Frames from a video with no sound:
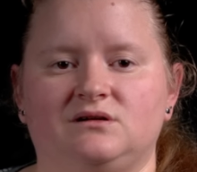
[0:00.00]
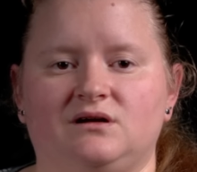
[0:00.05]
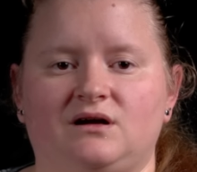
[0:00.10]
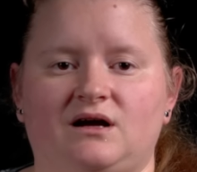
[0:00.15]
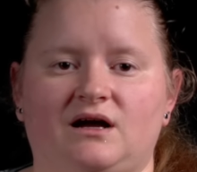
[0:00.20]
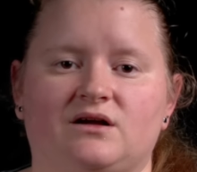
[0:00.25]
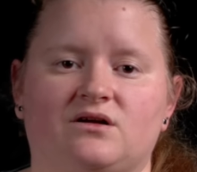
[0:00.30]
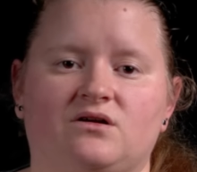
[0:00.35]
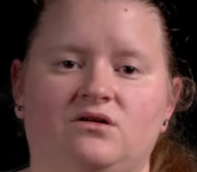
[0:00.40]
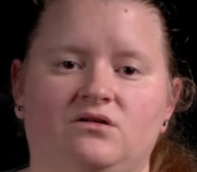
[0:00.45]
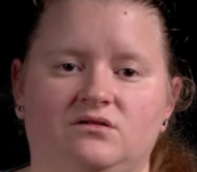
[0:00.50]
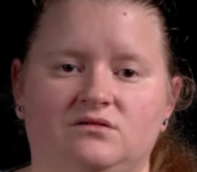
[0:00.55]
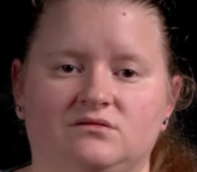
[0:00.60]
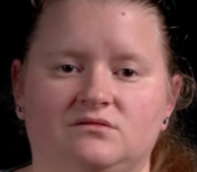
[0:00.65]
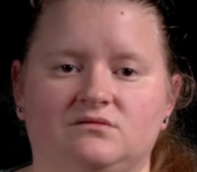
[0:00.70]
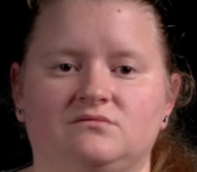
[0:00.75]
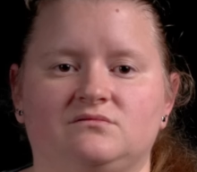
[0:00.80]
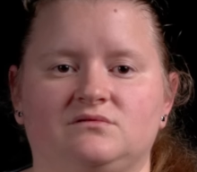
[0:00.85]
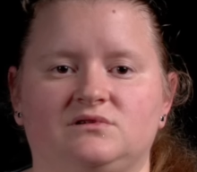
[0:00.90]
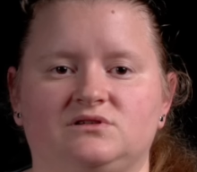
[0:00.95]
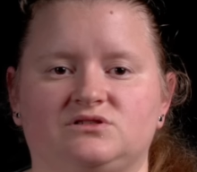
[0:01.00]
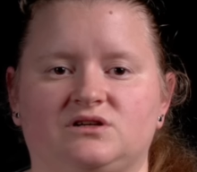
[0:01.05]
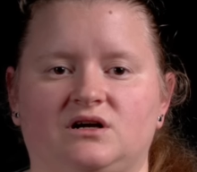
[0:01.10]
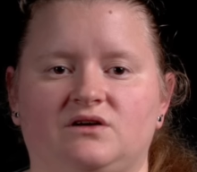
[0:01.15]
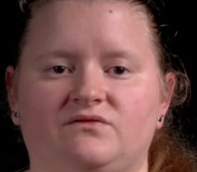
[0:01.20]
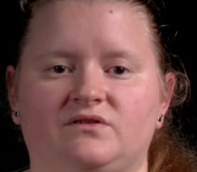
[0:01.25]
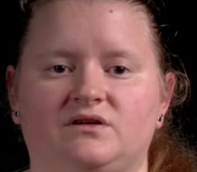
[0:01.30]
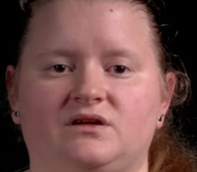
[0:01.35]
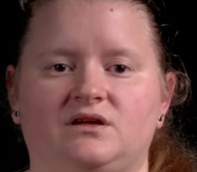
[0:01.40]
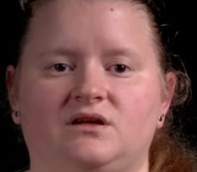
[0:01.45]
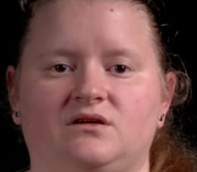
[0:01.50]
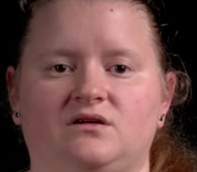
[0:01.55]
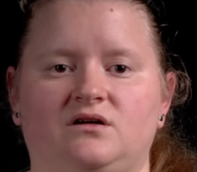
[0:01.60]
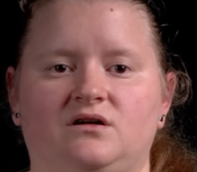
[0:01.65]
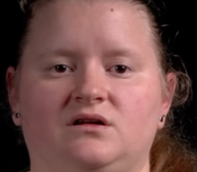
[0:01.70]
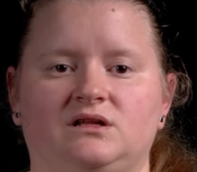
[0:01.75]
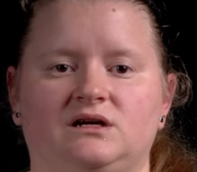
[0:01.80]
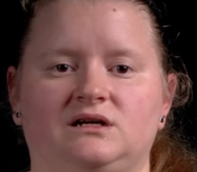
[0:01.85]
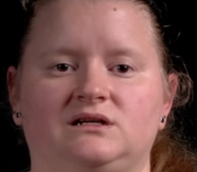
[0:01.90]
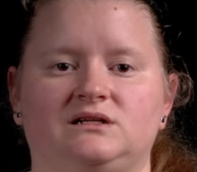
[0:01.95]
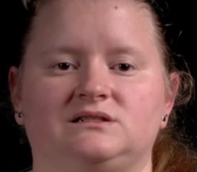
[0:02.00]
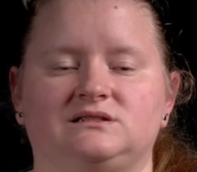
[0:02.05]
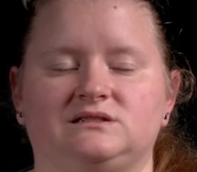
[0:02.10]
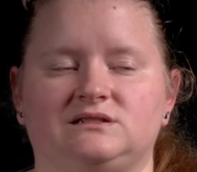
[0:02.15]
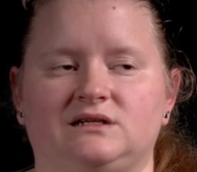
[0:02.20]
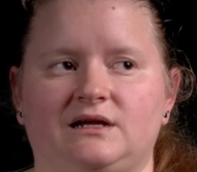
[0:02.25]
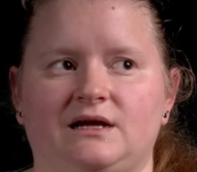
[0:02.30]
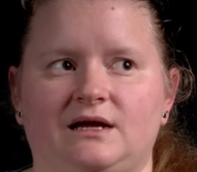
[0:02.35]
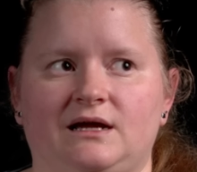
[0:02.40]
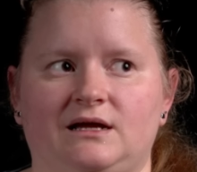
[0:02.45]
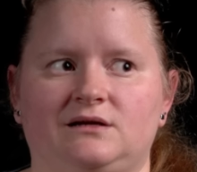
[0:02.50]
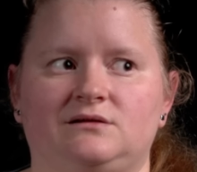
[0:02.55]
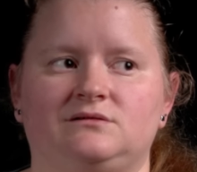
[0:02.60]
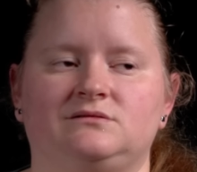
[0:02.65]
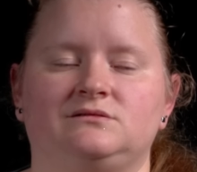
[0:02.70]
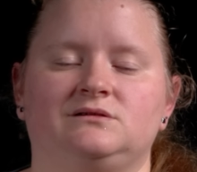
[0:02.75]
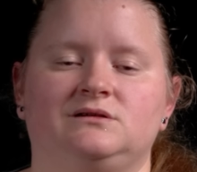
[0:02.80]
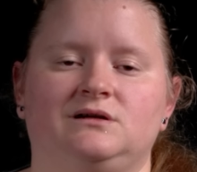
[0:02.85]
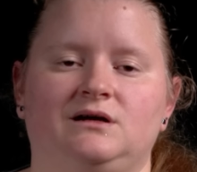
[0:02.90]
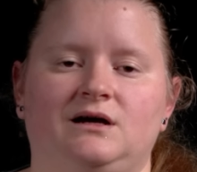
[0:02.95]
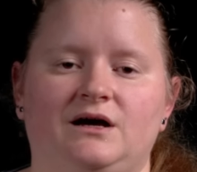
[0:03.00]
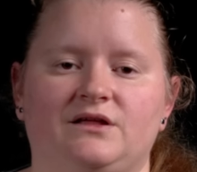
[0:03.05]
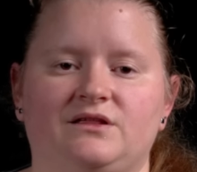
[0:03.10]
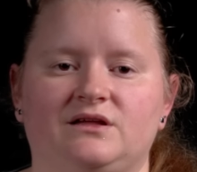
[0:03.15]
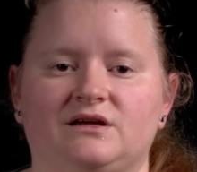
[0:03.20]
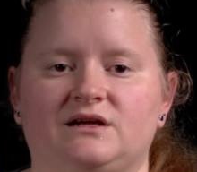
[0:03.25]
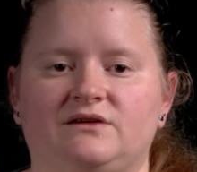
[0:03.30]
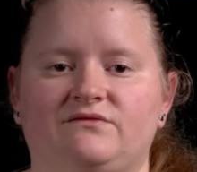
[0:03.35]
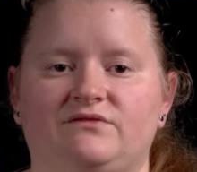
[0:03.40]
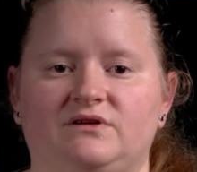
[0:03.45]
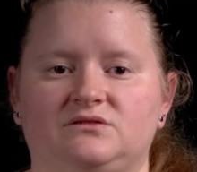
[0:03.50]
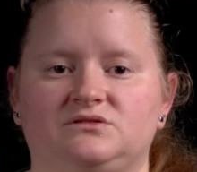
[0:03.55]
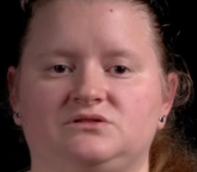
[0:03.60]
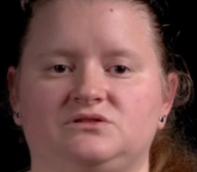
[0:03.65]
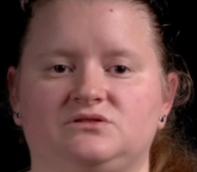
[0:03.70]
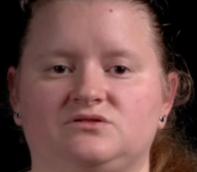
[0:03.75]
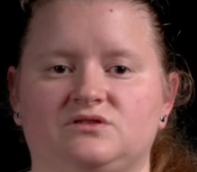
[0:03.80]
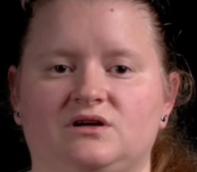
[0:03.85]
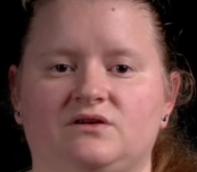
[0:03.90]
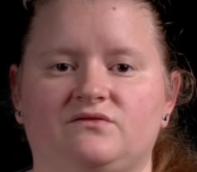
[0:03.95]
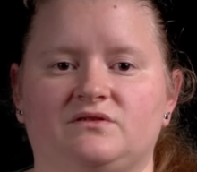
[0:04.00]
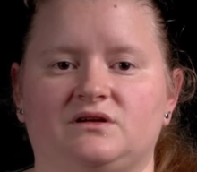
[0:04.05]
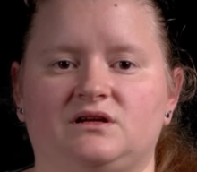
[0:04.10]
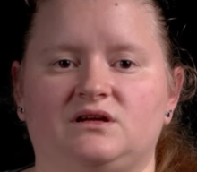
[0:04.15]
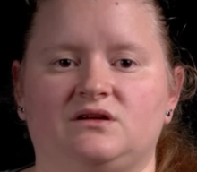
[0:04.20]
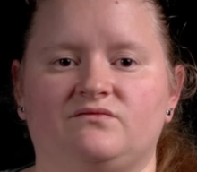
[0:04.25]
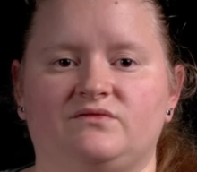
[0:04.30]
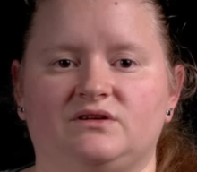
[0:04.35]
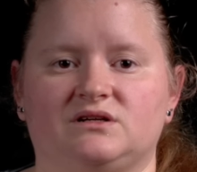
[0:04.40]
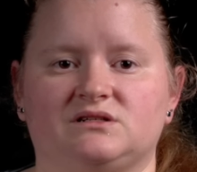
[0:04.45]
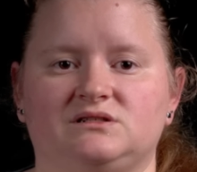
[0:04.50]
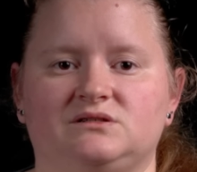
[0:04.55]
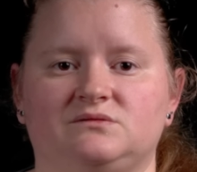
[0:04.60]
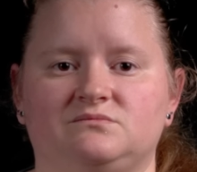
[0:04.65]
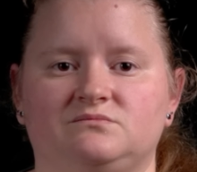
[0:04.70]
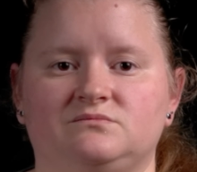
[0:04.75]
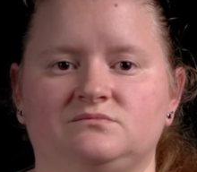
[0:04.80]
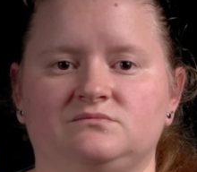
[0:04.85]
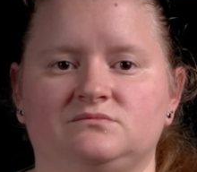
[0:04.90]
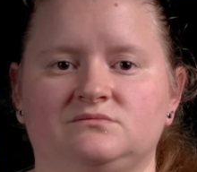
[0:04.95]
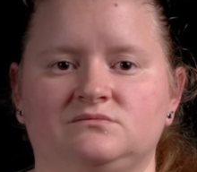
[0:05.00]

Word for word: I called the trafficking hotline and said, hey, I think I found you a trafficking victim.